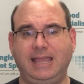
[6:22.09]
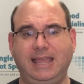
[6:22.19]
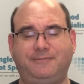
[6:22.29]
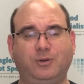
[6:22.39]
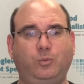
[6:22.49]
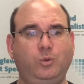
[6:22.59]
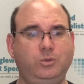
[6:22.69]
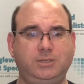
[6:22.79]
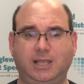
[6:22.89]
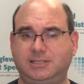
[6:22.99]
If the
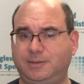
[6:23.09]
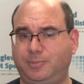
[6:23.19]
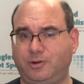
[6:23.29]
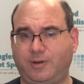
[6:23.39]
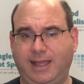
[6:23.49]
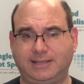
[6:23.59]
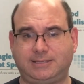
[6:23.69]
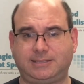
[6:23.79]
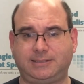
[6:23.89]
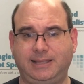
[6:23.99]
wound doesn't
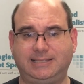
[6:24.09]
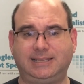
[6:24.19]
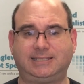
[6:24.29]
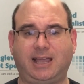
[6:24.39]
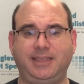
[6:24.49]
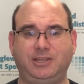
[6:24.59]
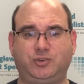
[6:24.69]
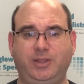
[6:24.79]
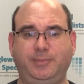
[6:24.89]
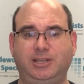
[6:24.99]
progress, it's a sign the
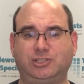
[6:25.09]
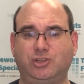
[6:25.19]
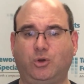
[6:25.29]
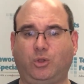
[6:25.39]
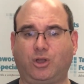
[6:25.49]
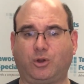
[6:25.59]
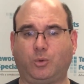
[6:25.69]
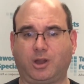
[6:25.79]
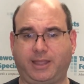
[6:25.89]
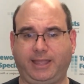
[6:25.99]
treatment is no longer
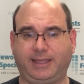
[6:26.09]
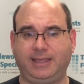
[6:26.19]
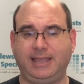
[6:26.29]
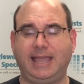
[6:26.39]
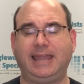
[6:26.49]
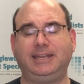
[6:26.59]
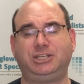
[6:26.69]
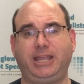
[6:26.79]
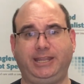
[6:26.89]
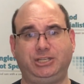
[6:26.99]
working and a
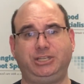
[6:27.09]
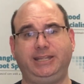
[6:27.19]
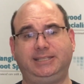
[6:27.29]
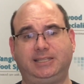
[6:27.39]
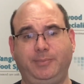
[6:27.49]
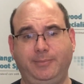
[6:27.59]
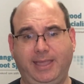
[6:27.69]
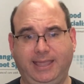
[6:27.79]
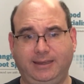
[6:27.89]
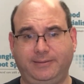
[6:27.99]
change needs to be
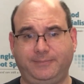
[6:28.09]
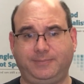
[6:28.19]
made.